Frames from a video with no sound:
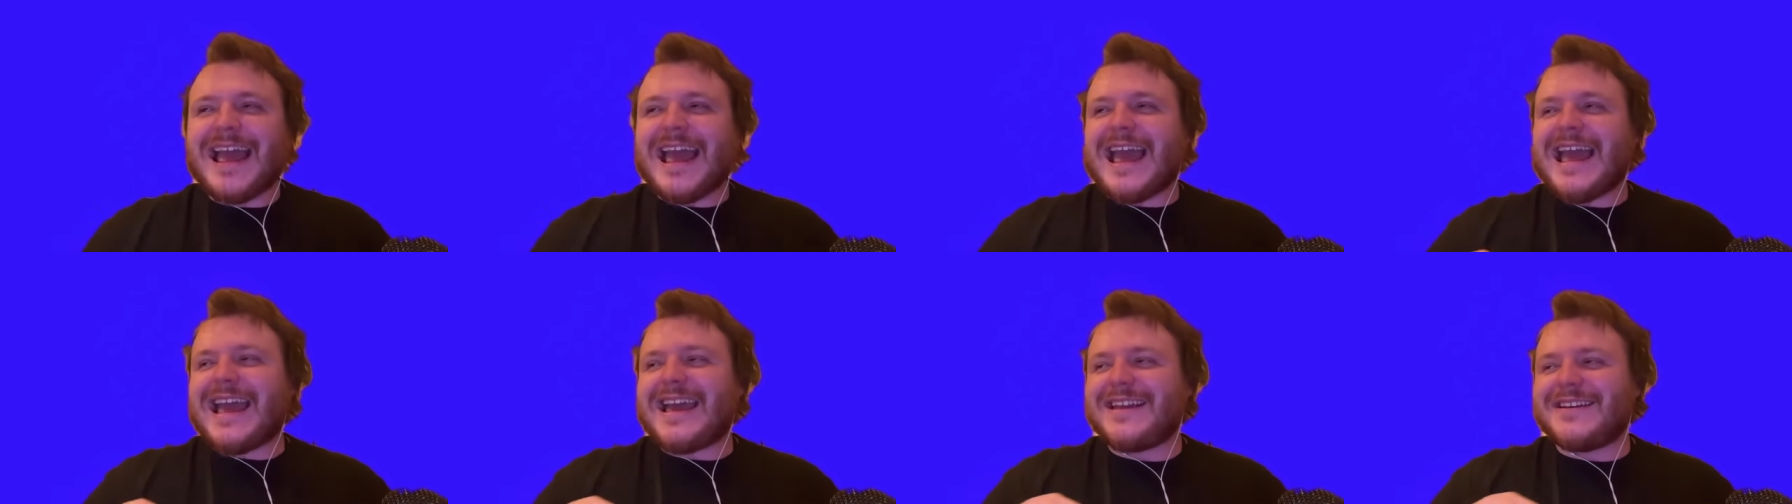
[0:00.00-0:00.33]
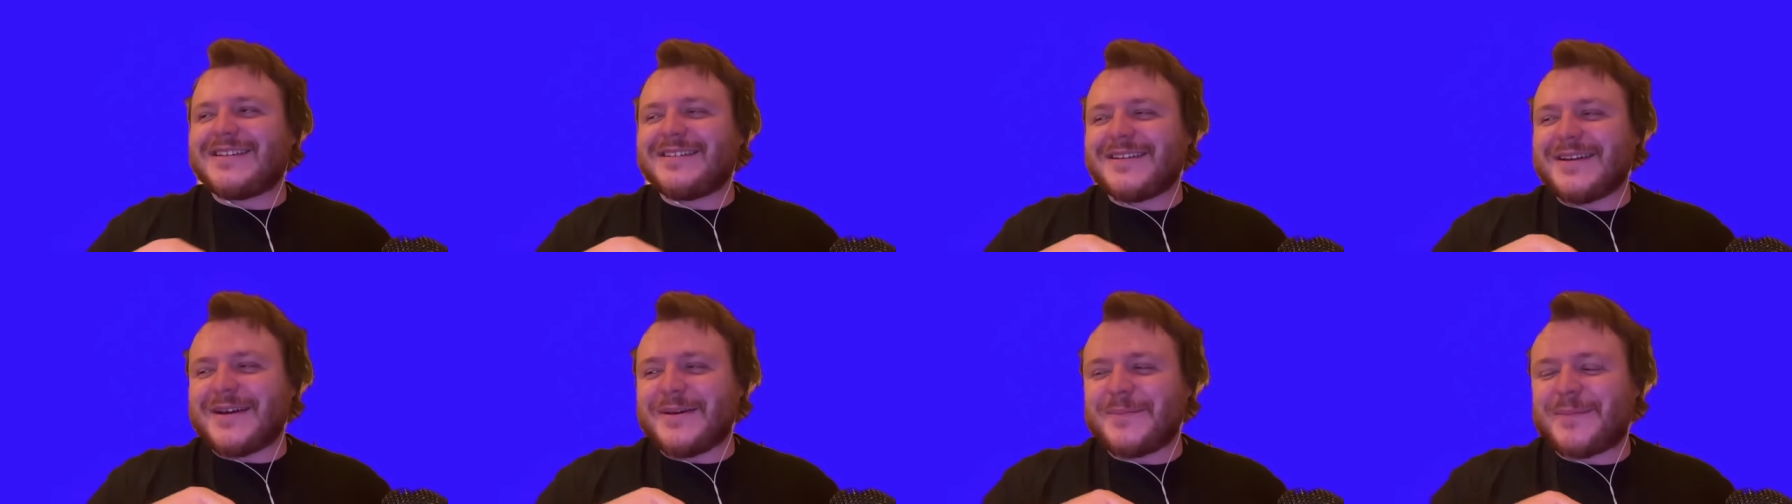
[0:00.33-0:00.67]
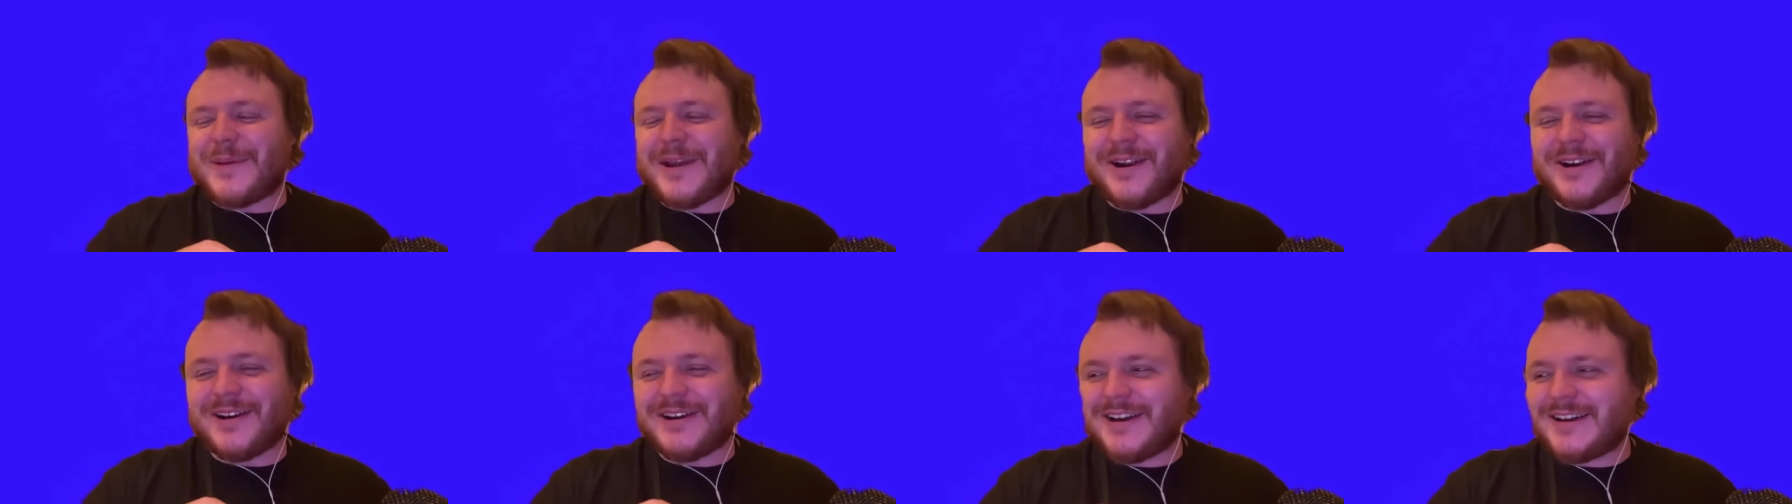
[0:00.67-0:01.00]
and
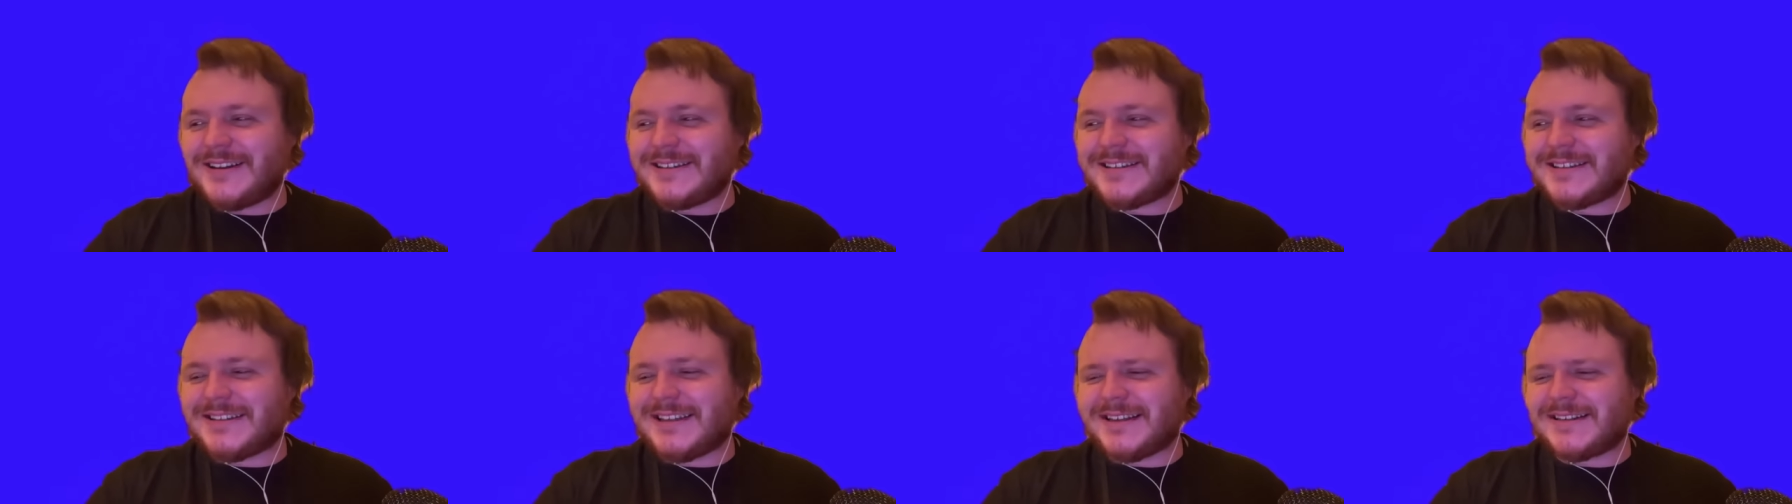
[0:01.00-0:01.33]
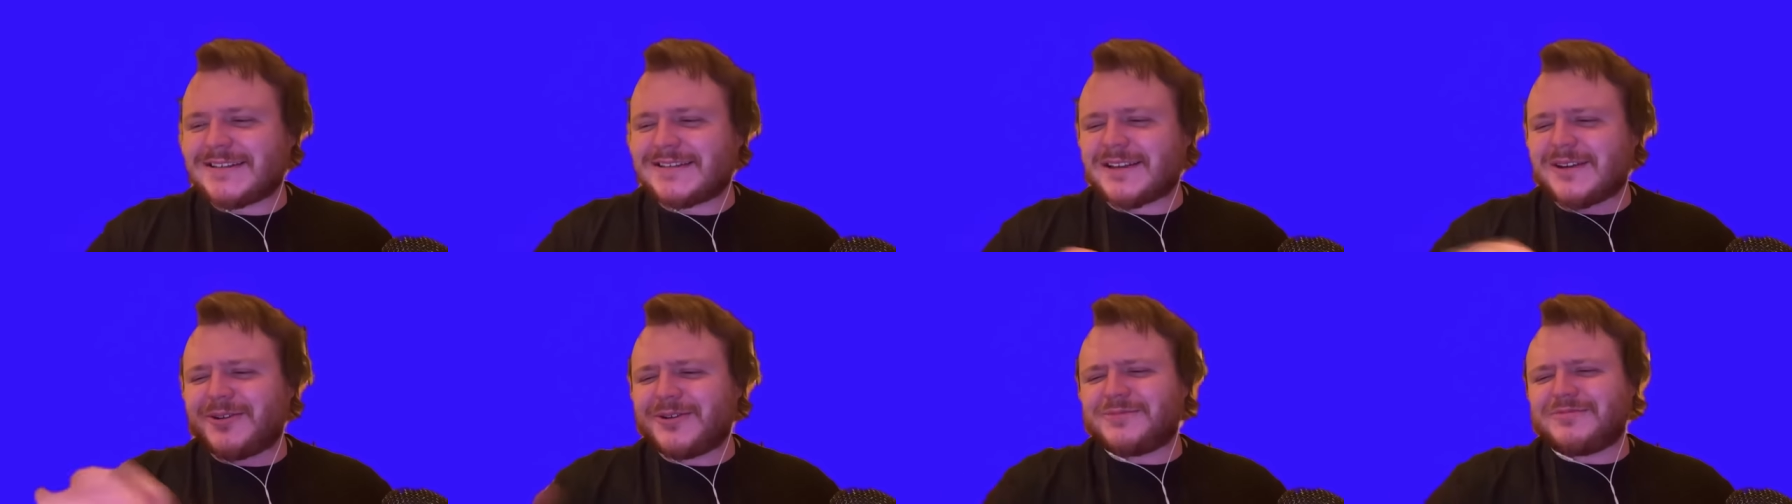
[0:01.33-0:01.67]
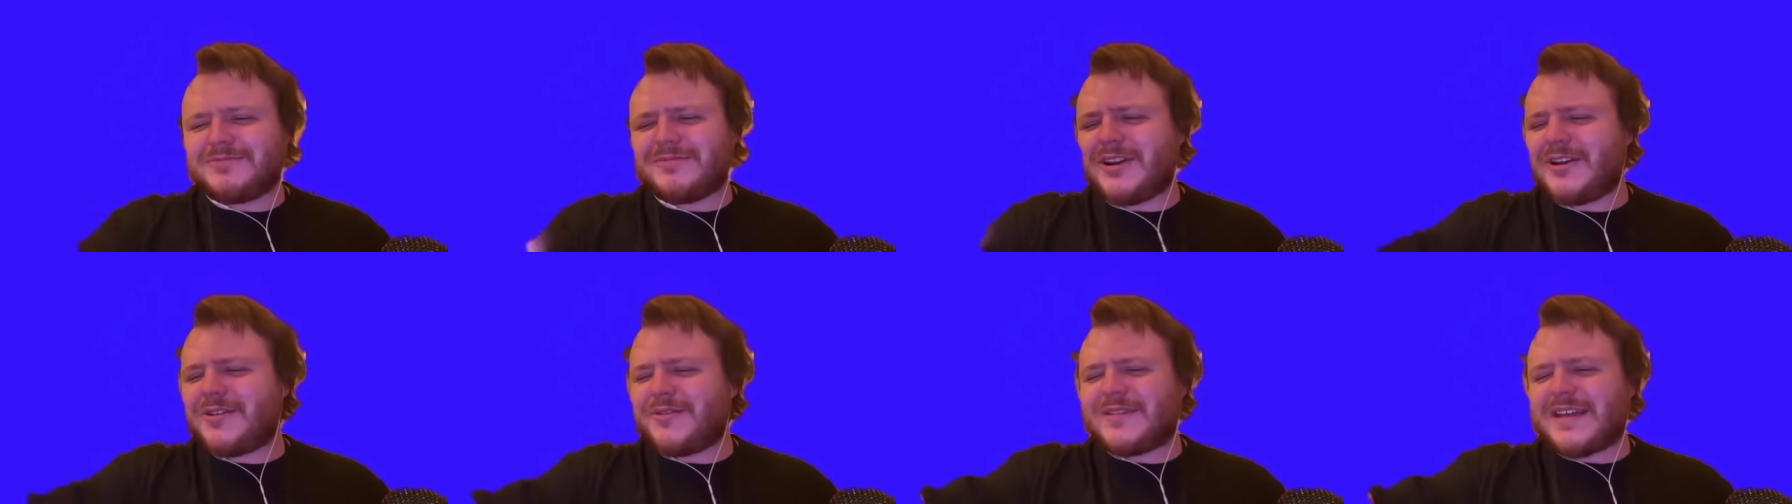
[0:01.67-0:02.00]
Paradox says, oh
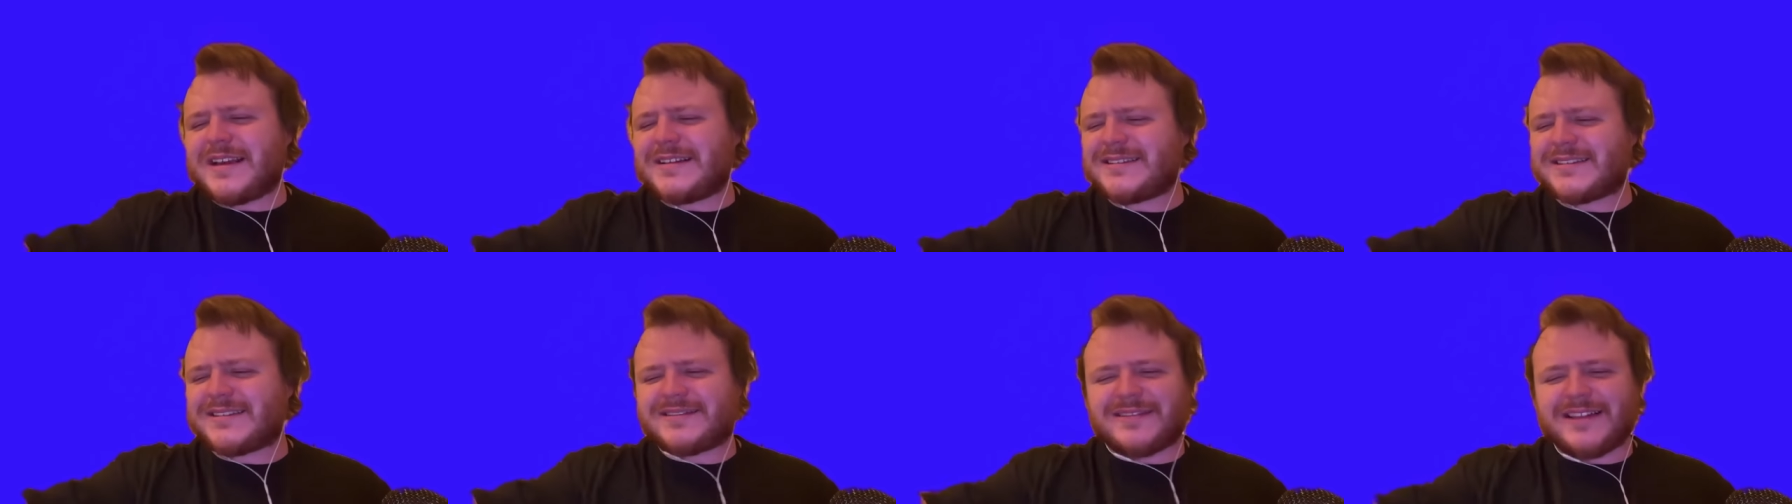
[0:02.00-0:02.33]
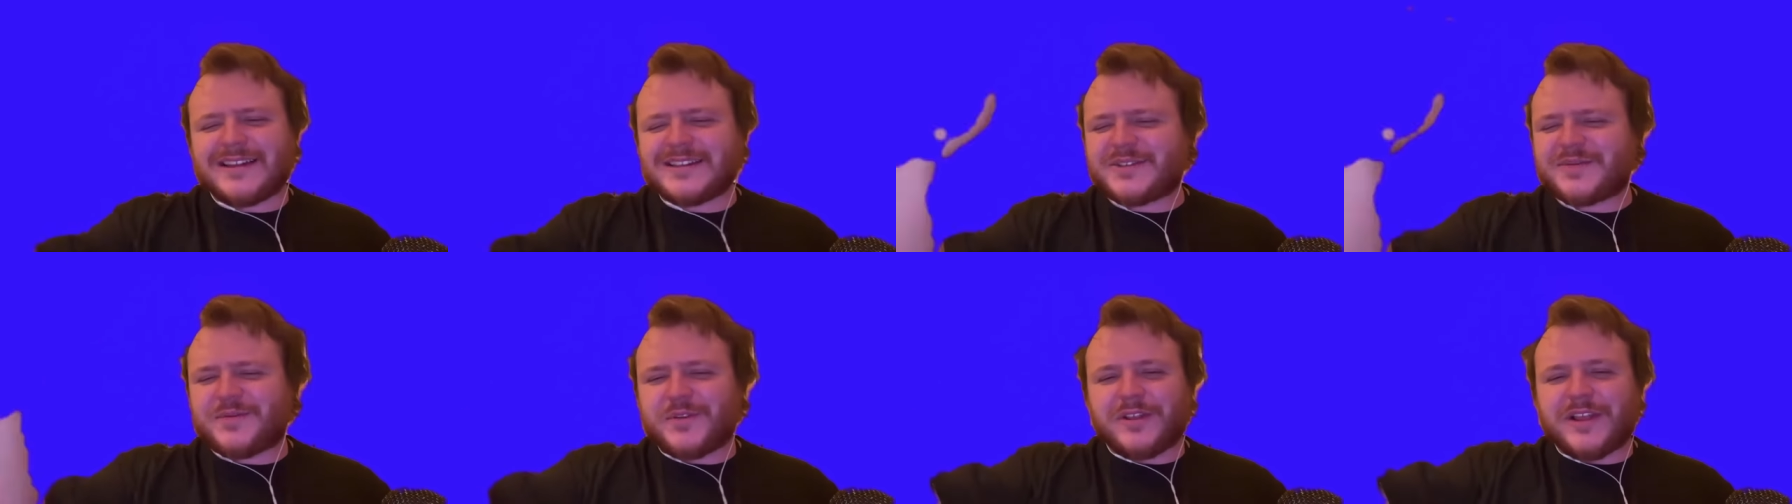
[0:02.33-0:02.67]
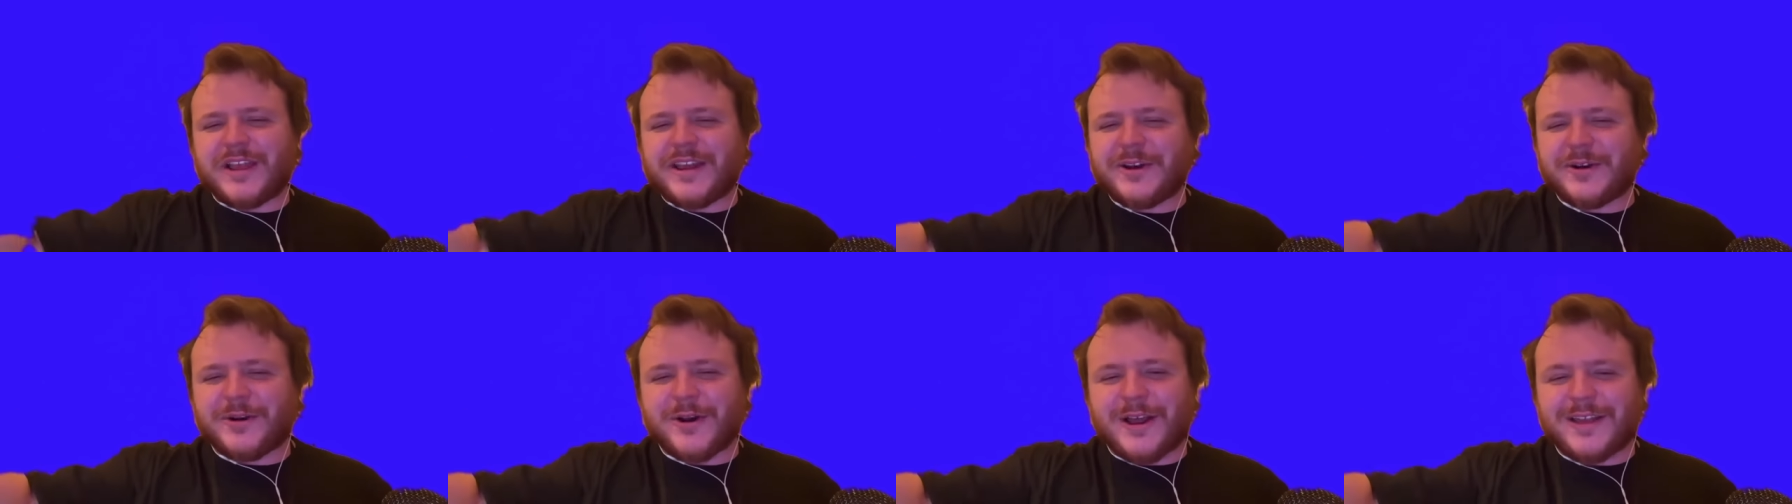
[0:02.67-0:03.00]
no, that's for
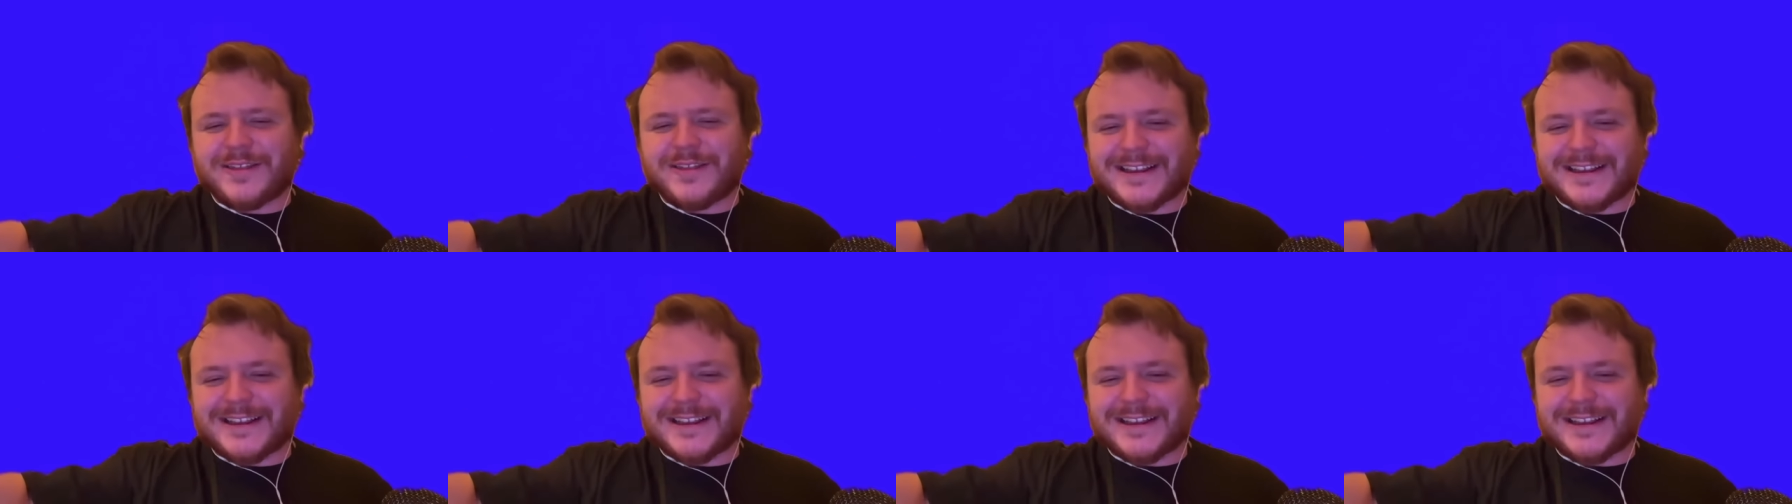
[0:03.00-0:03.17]
later on,